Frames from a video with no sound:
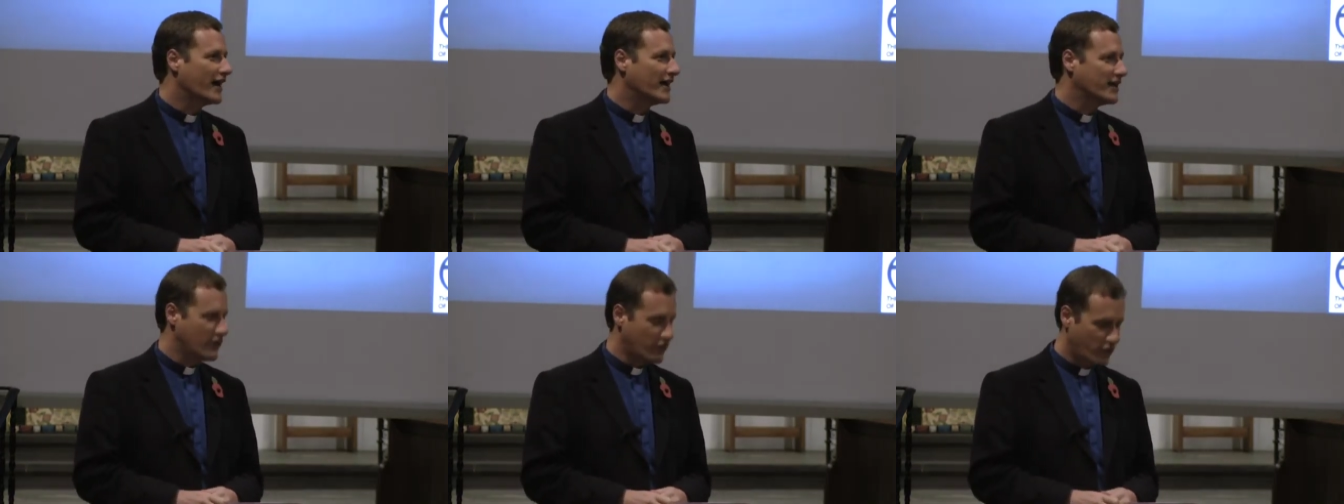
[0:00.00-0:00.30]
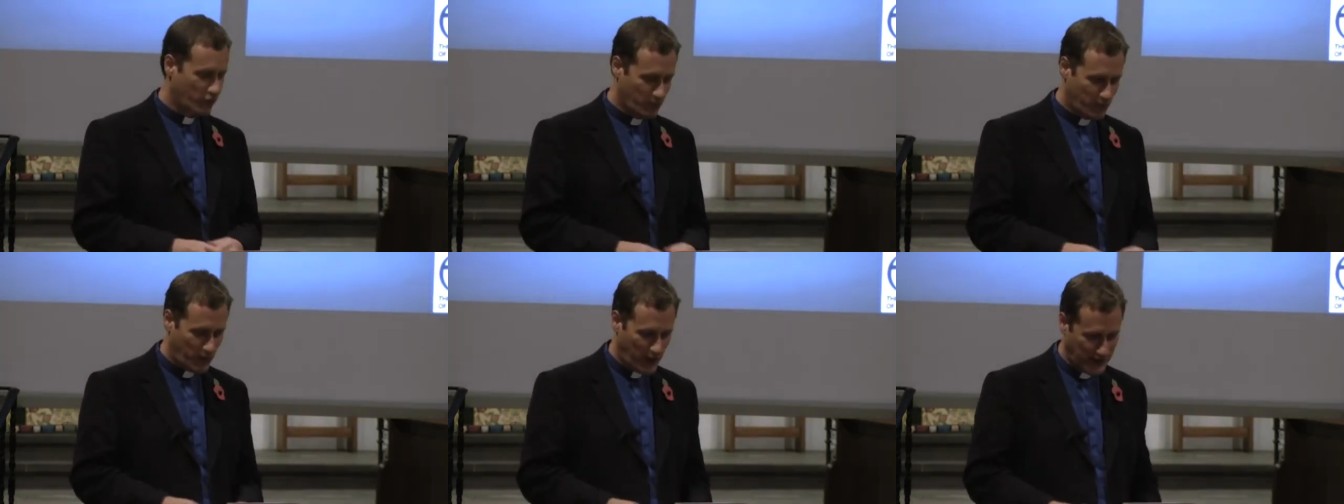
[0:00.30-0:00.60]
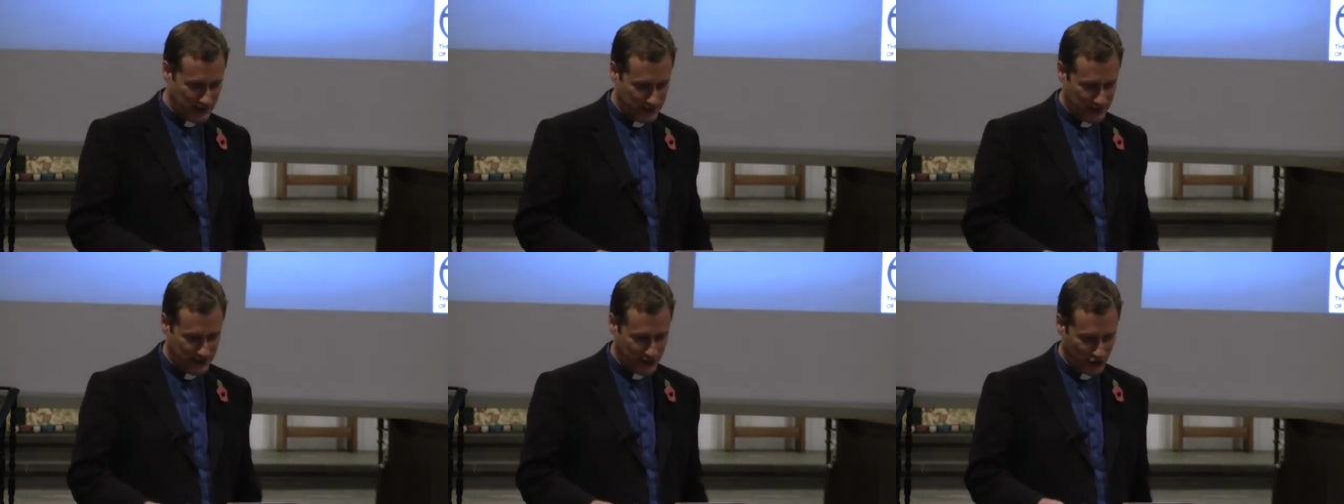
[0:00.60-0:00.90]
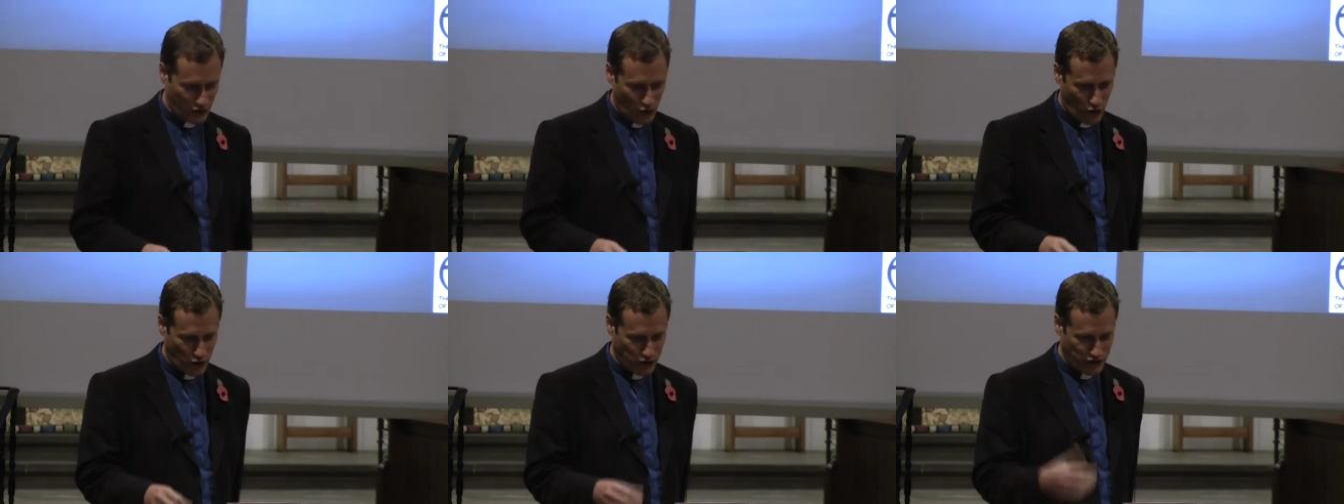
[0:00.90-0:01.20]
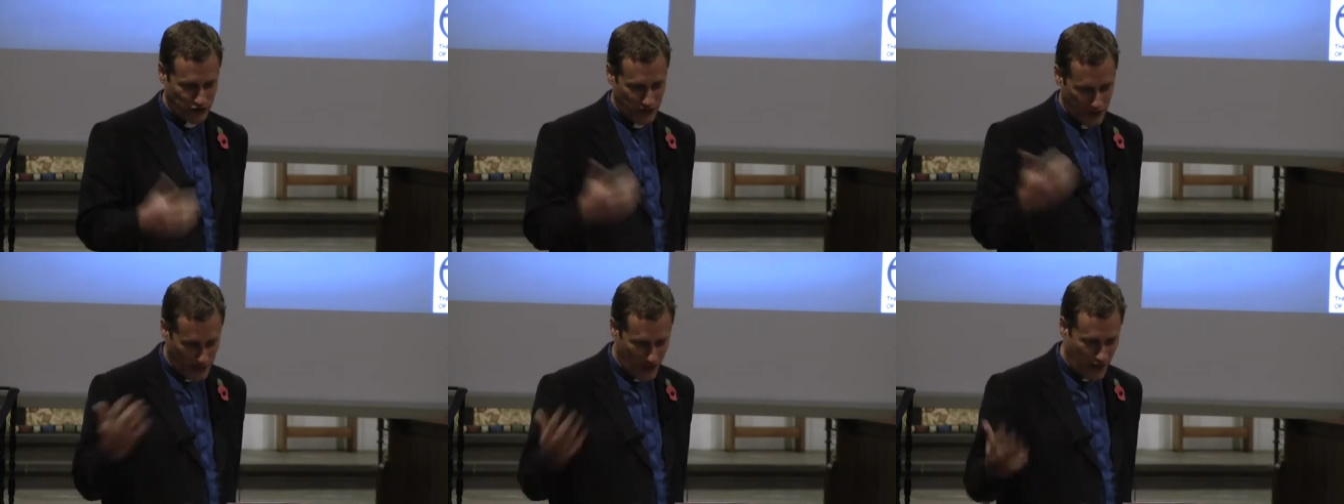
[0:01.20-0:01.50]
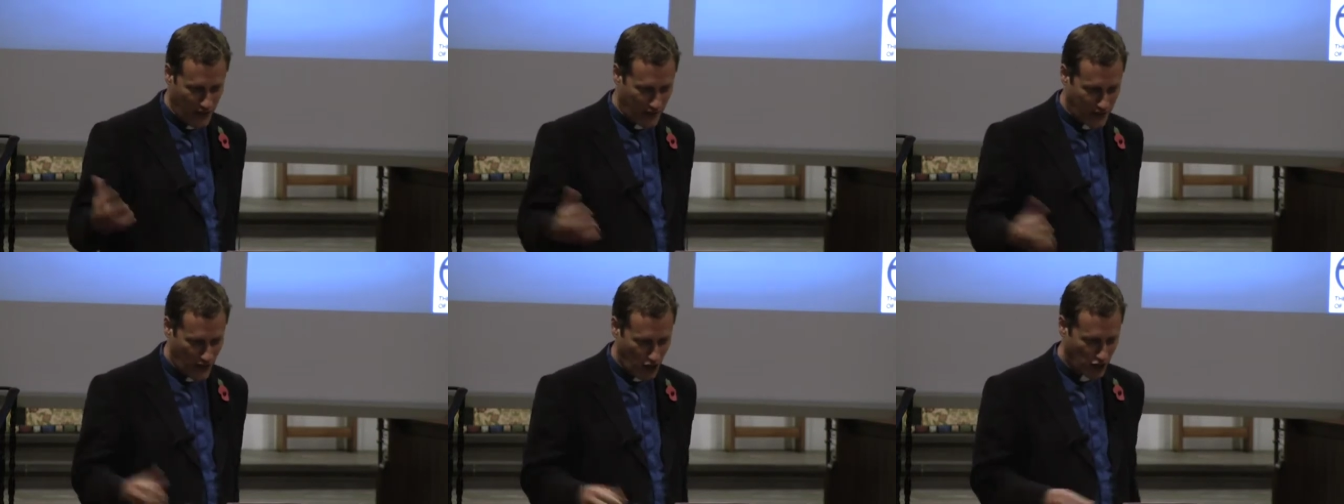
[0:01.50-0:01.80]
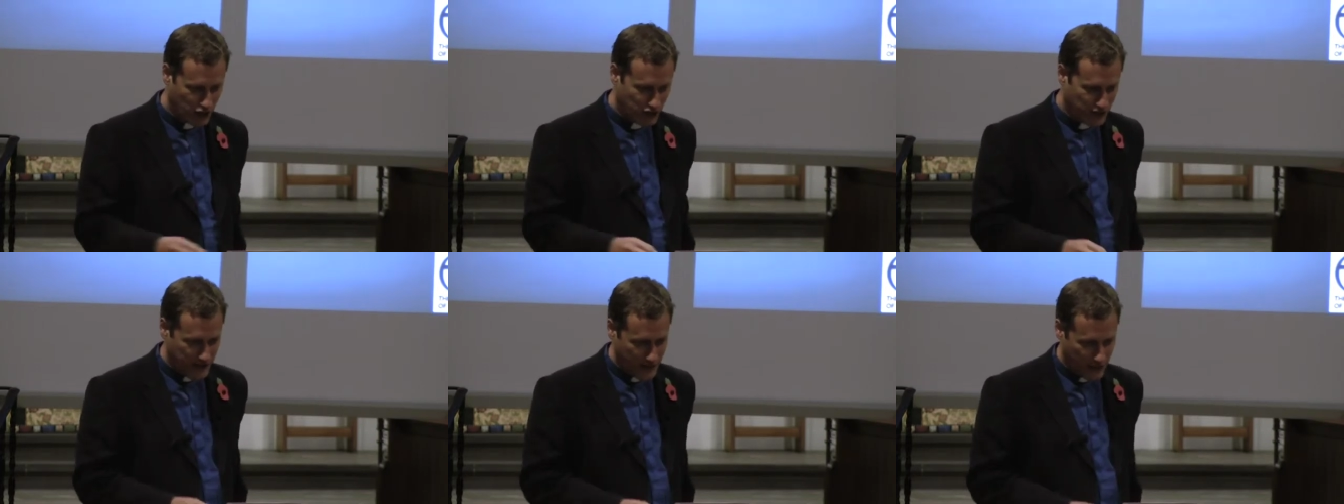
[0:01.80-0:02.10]
in different places across uh, the
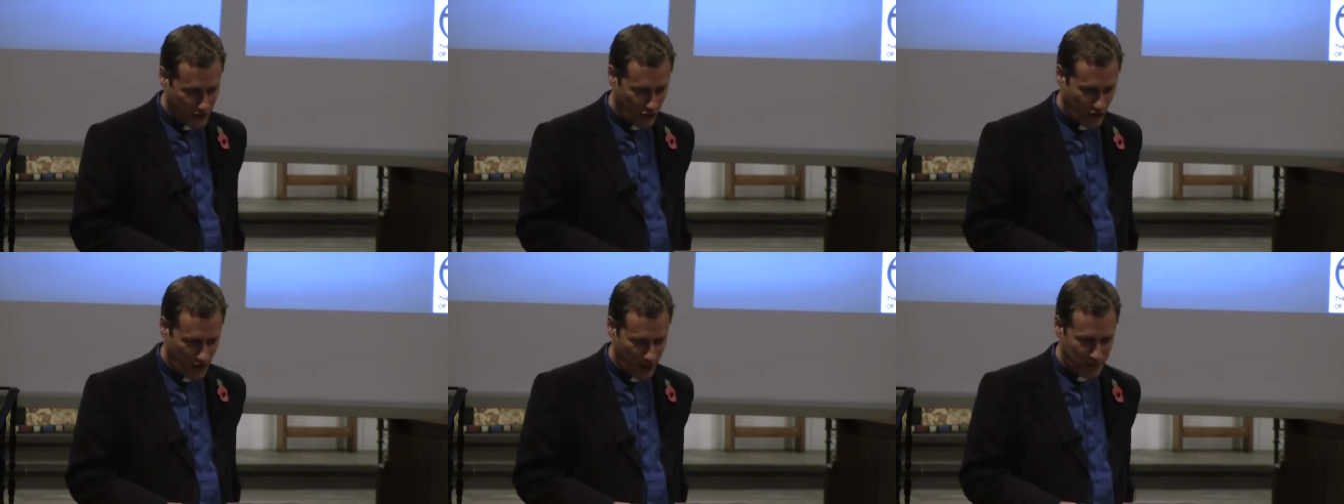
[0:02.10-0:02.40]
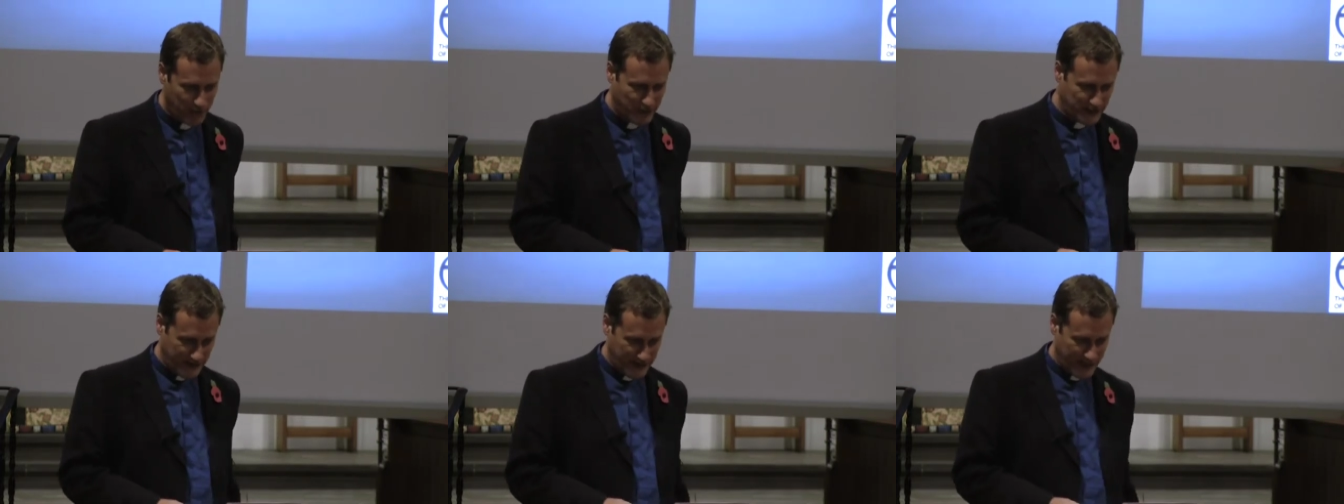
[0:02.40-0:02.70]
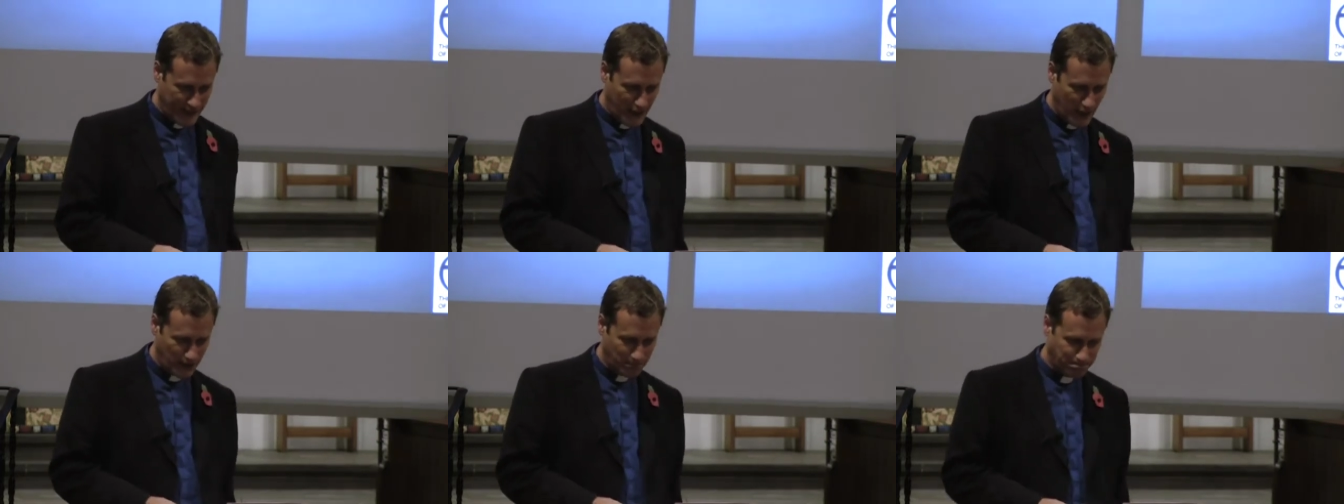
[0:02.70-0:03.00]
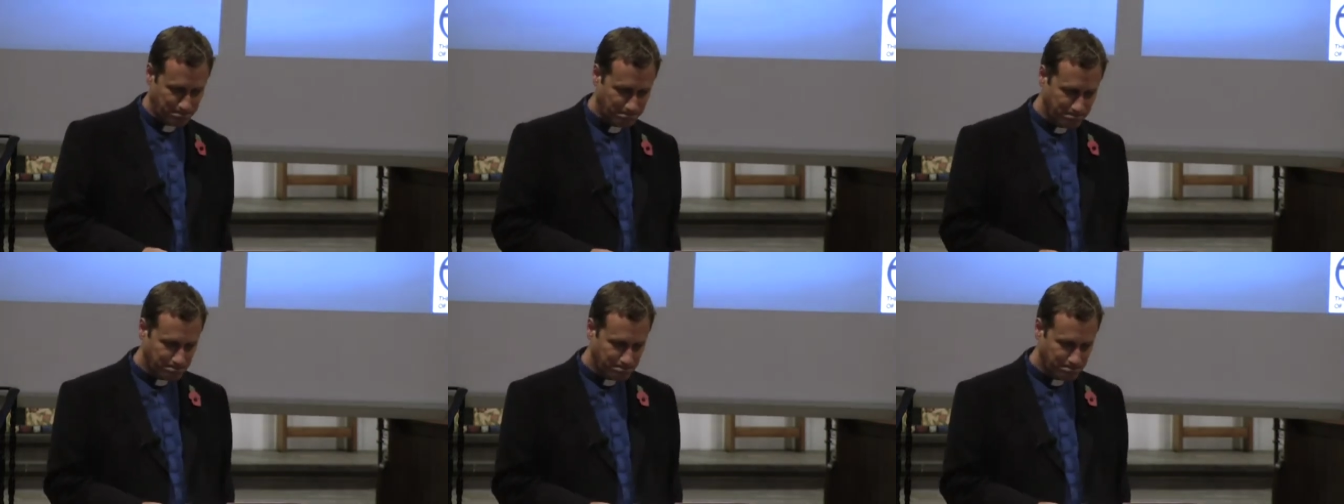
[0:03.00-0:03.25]
Archdeaconry in particular.